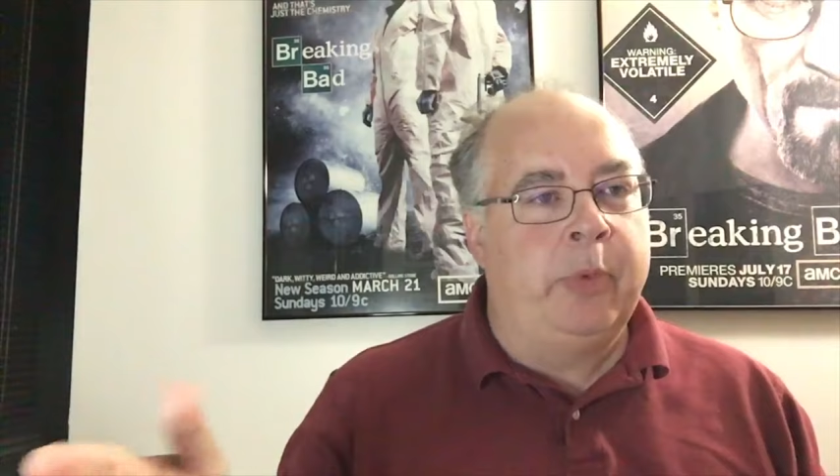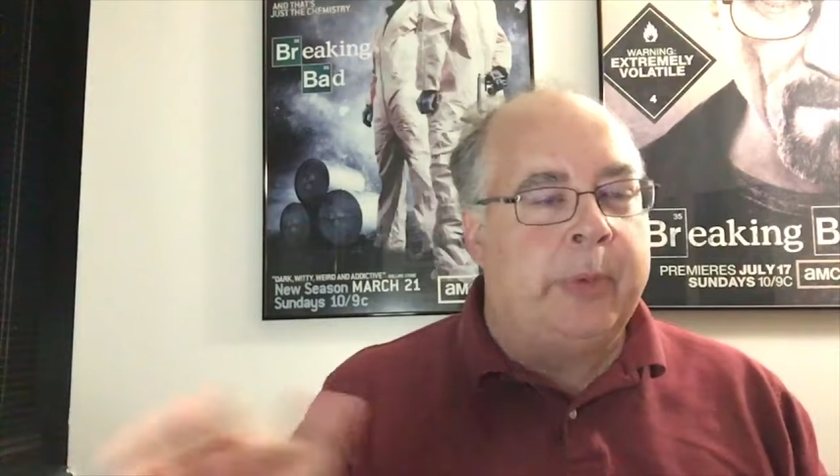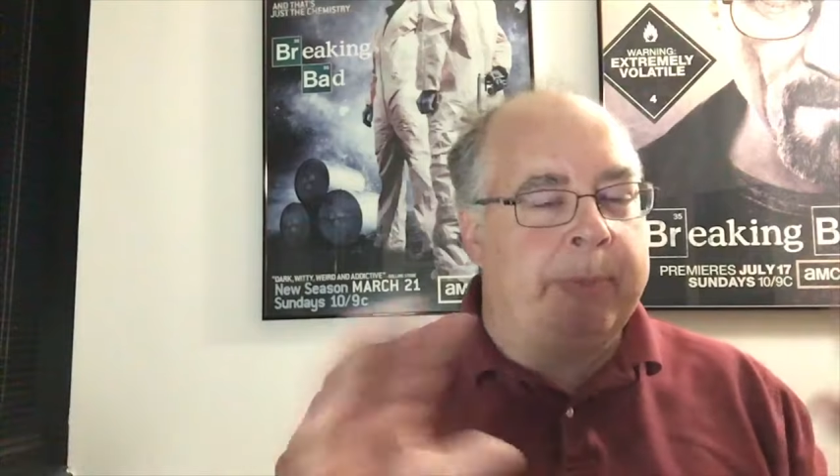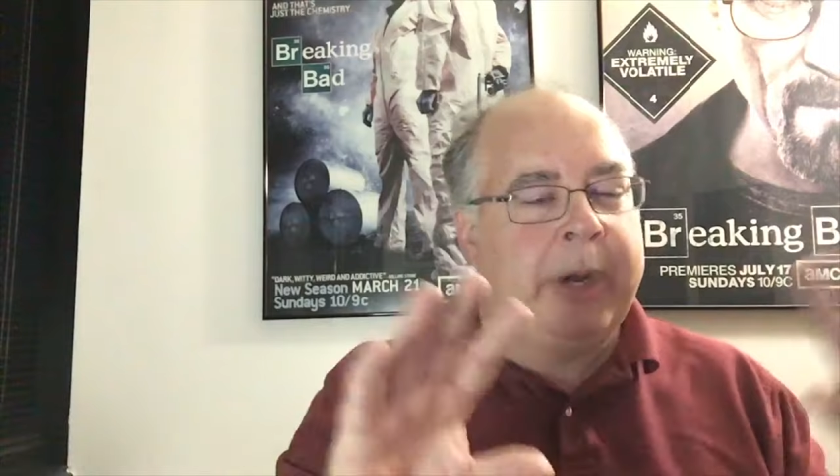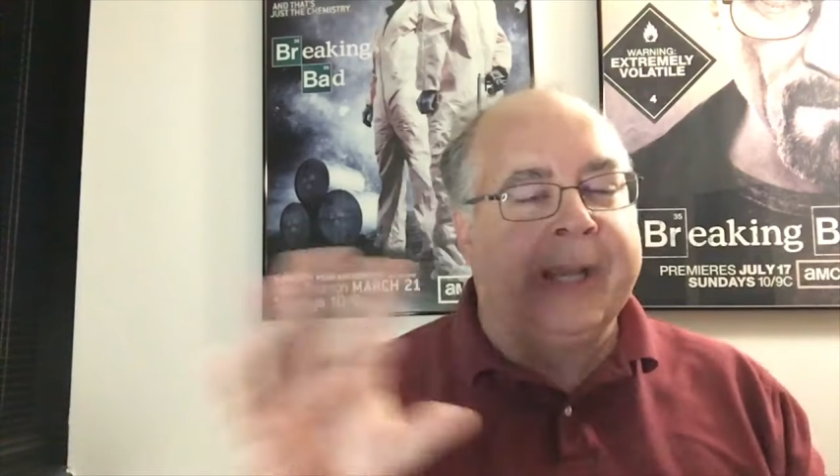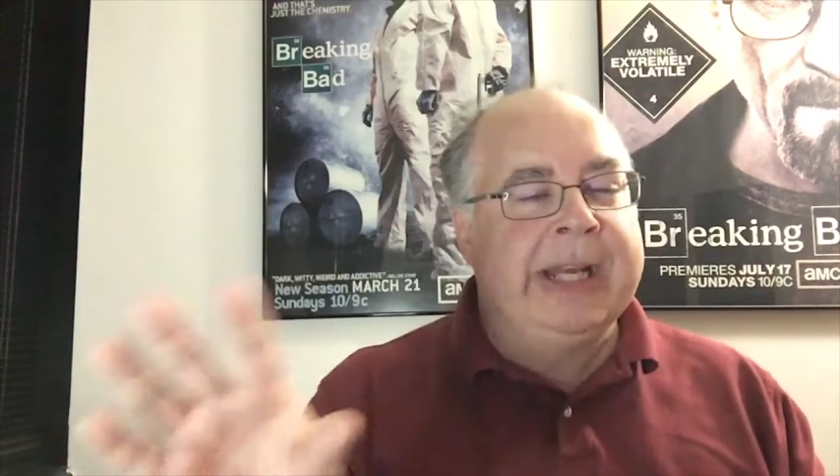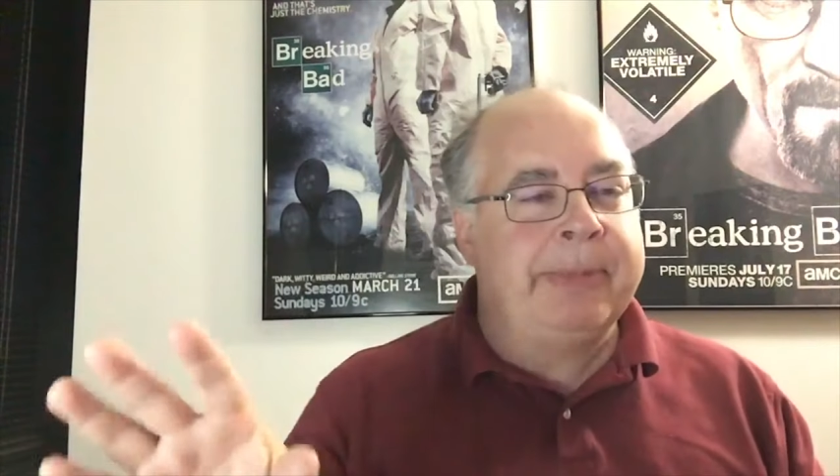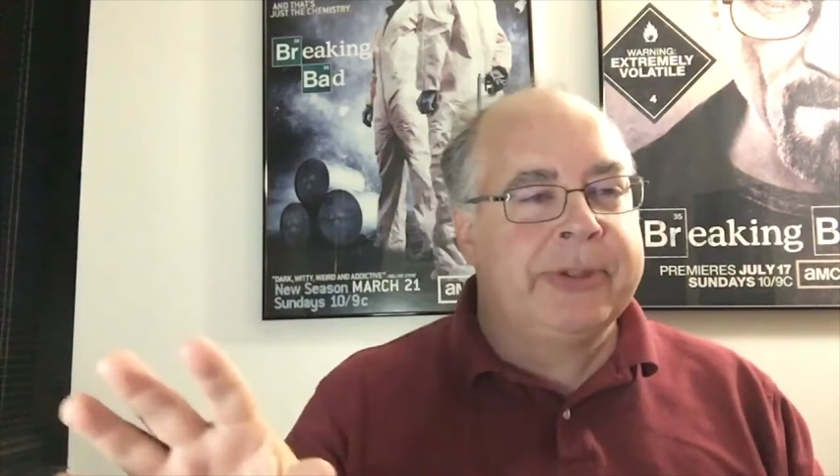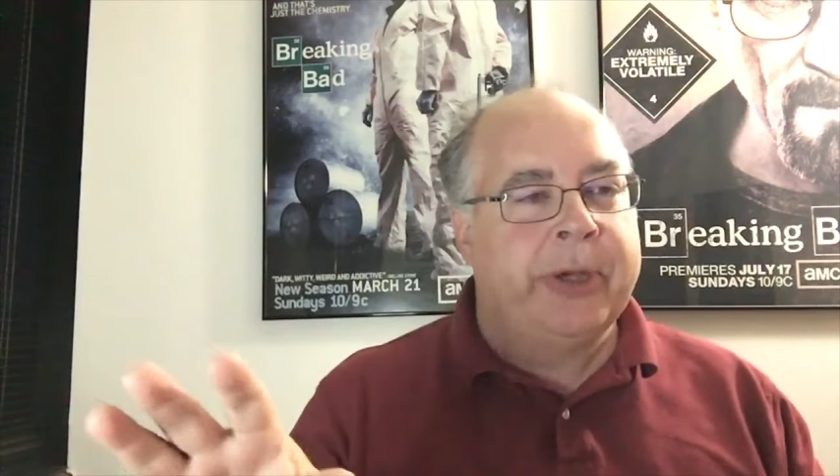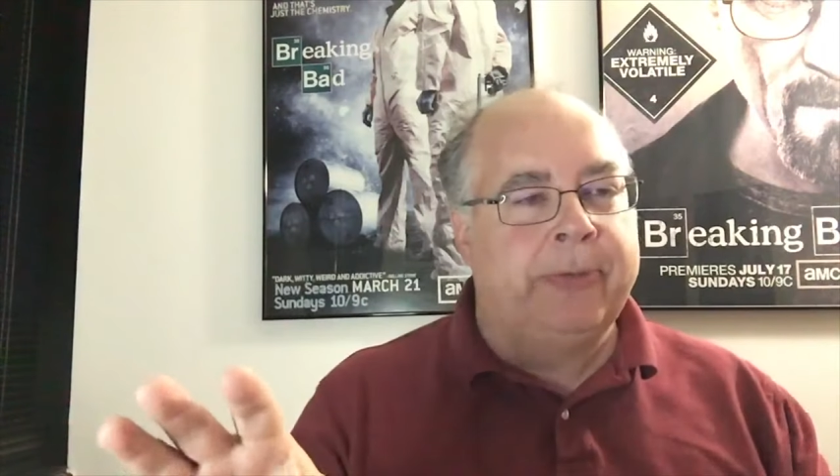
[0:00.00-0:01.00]
When we break an
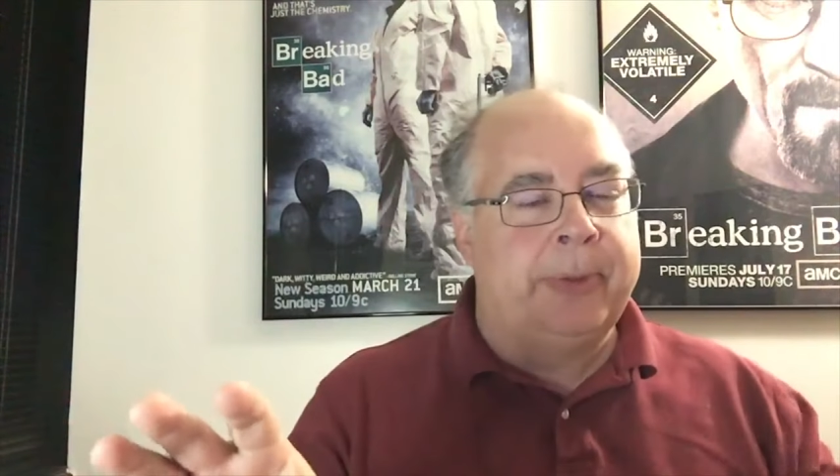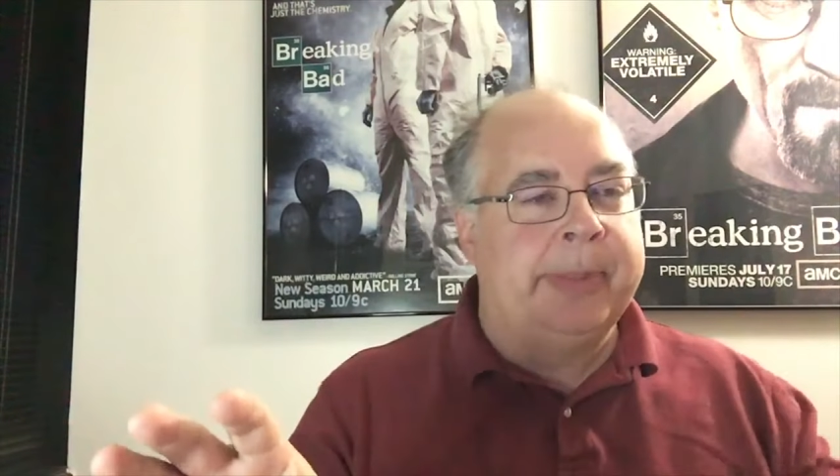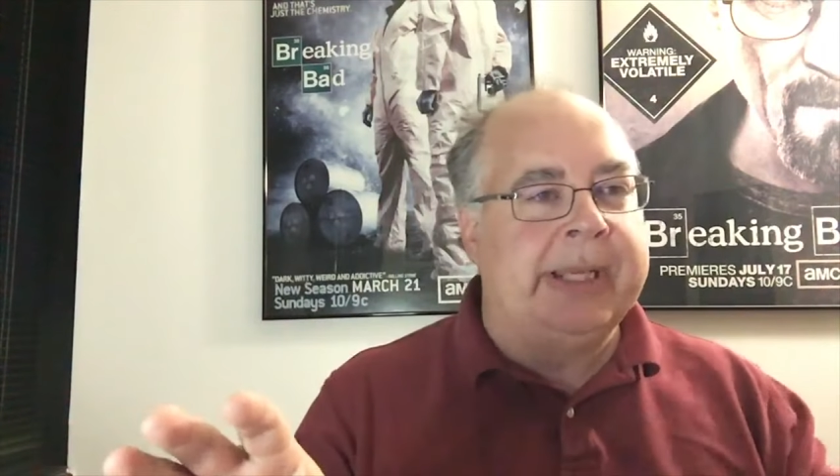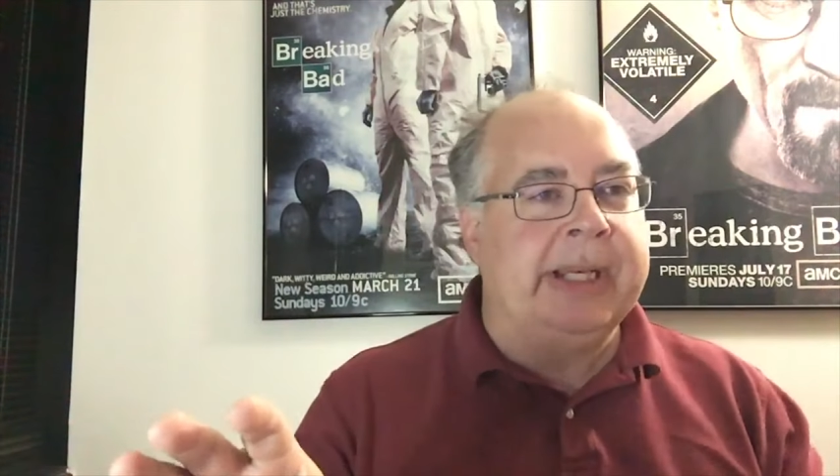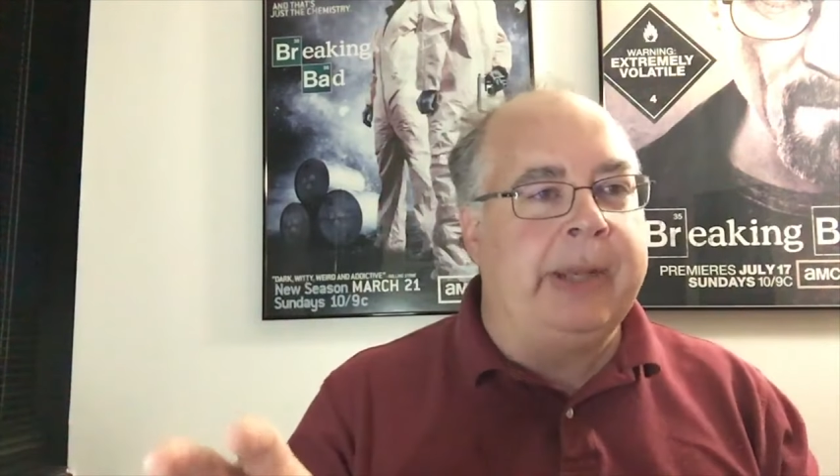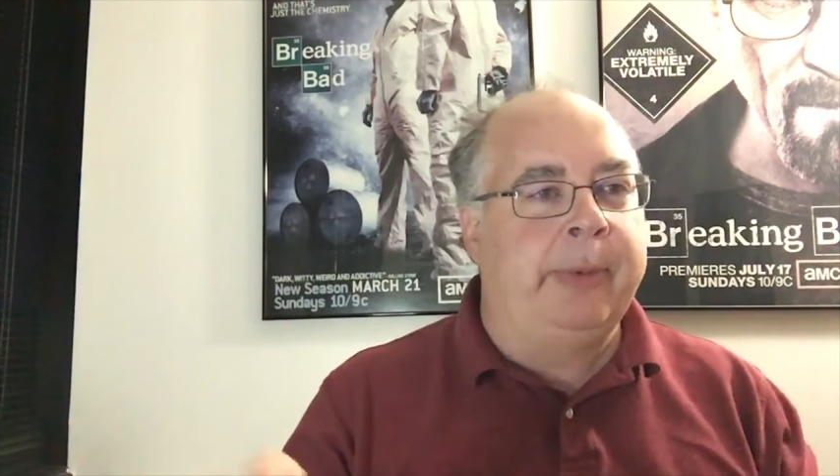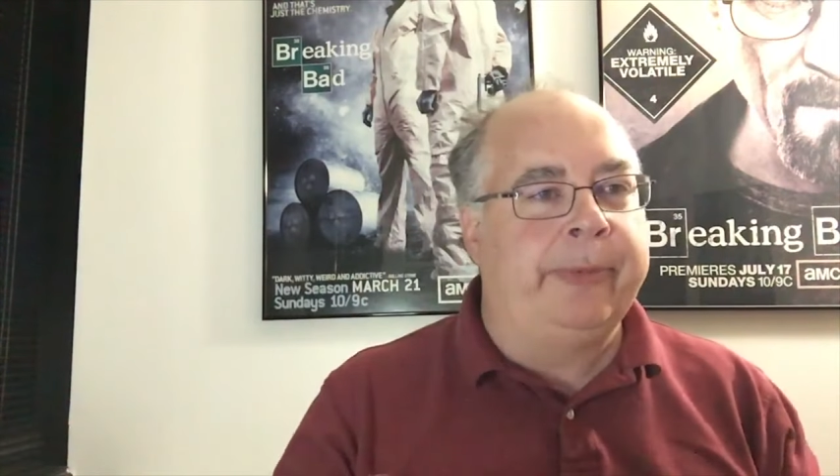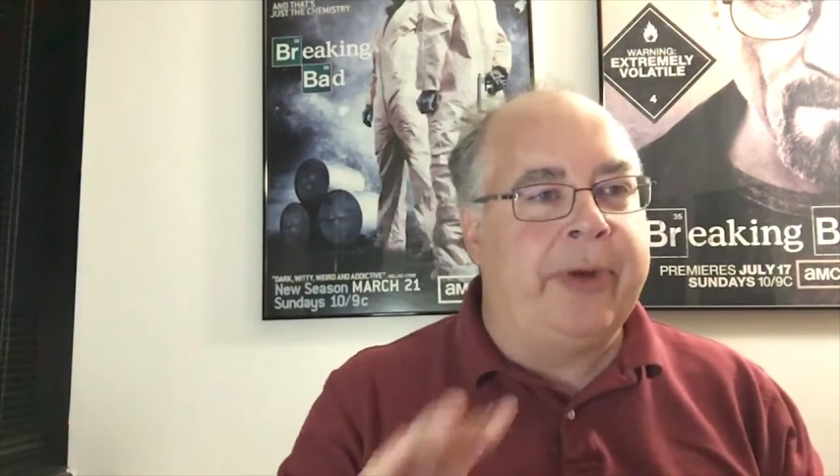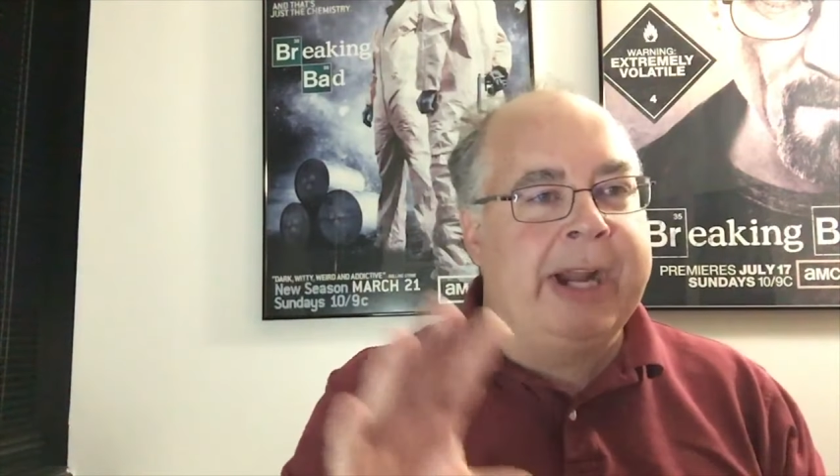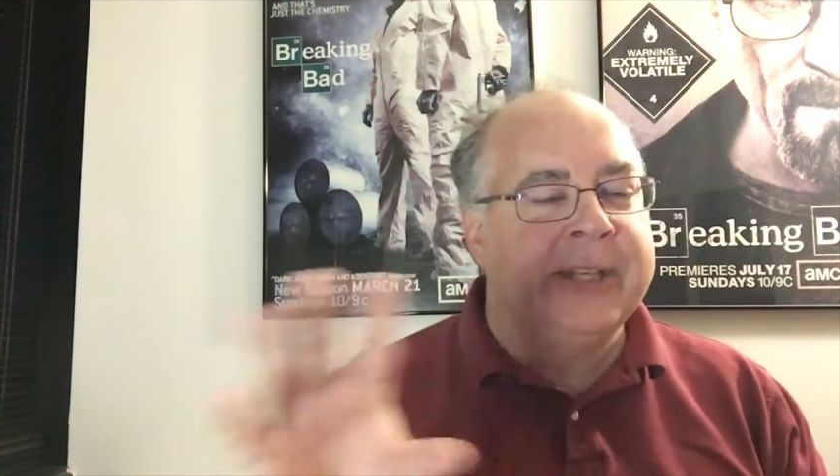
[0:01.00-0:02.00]
episode from beginning, I will
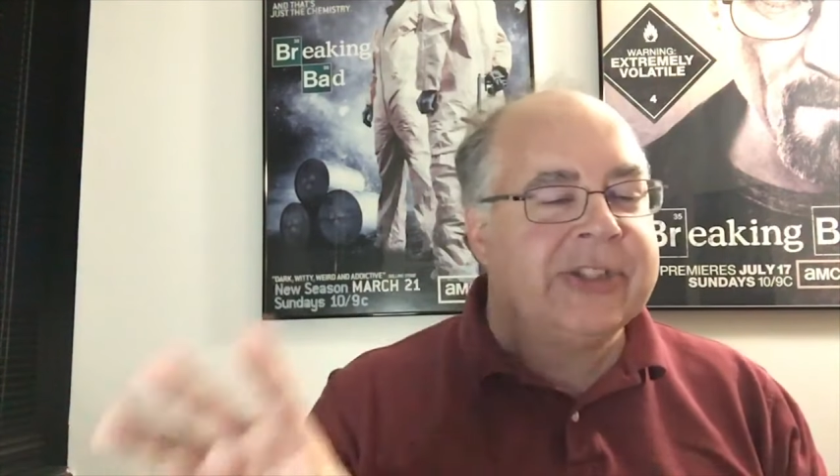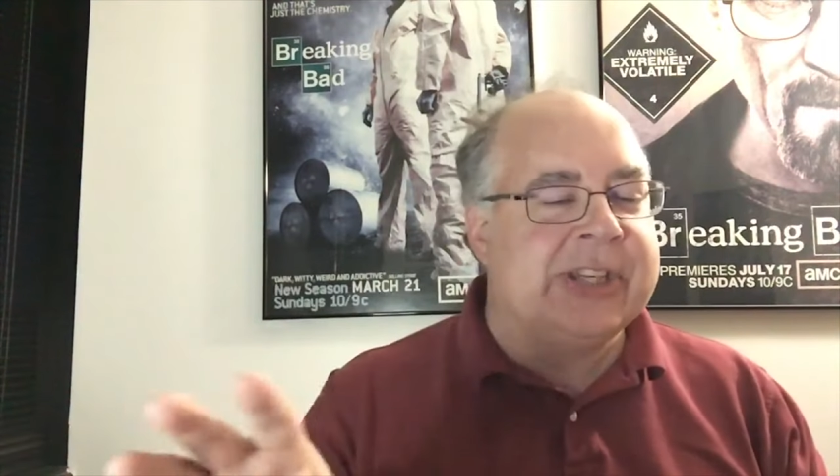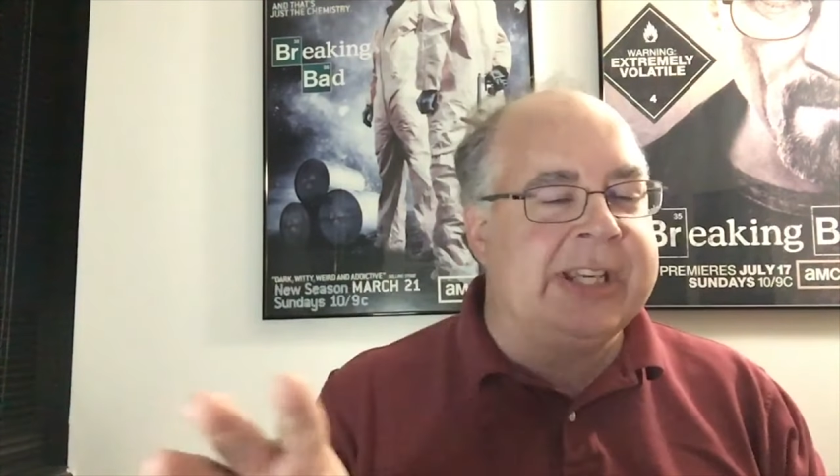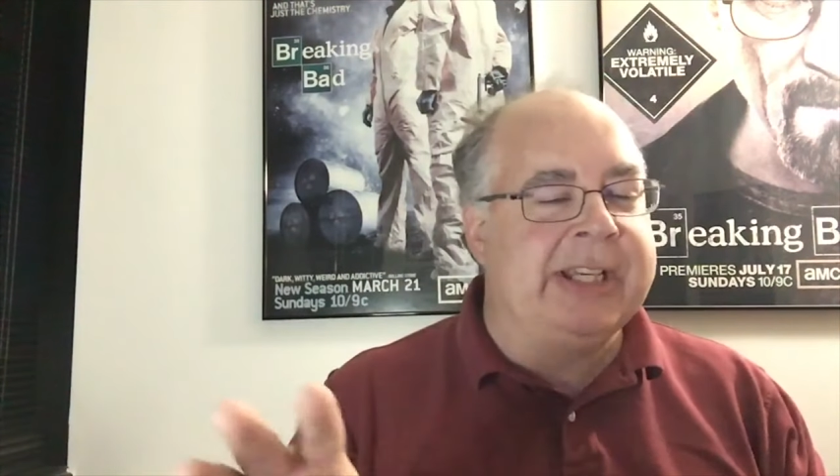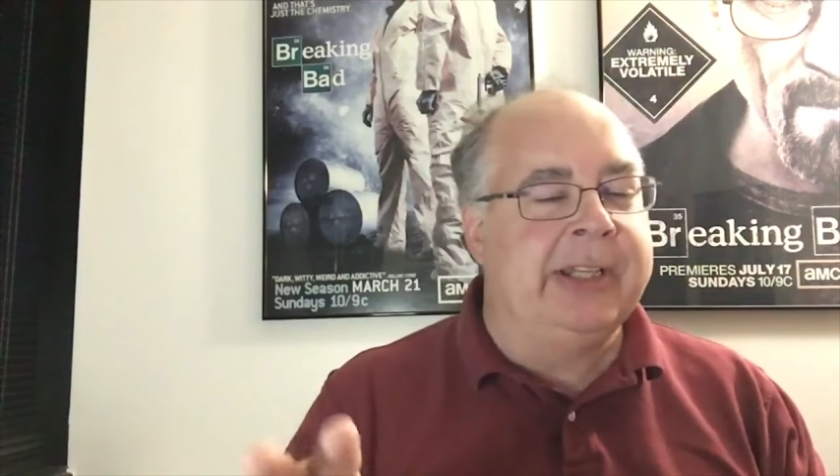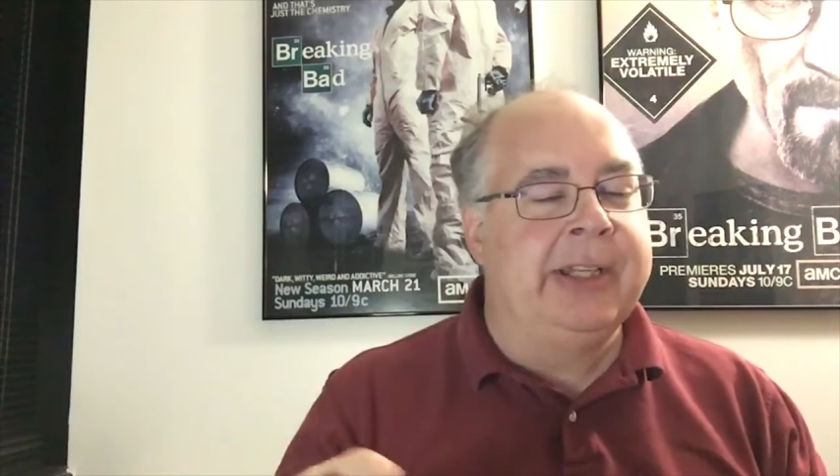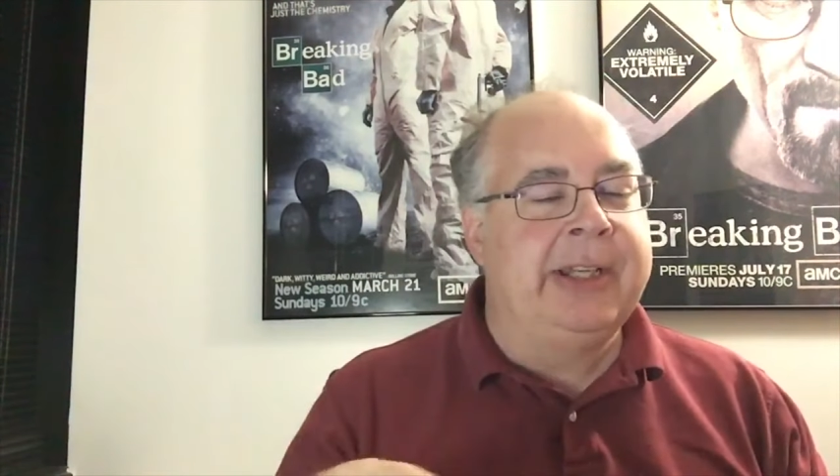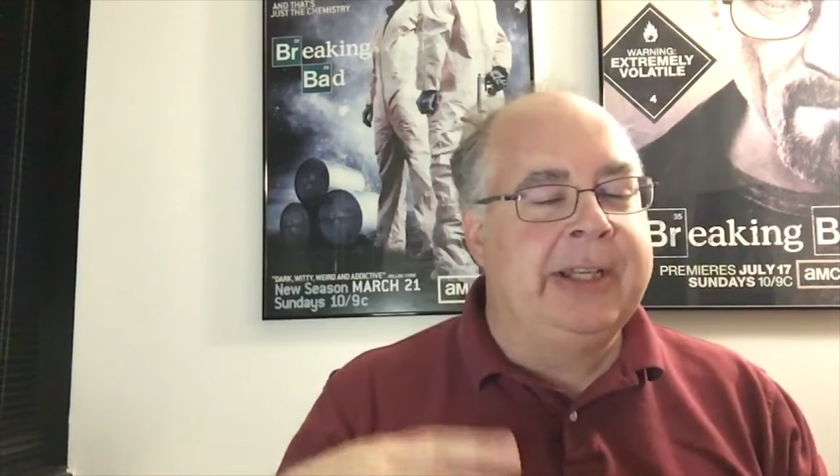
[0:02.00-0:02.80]
find a scene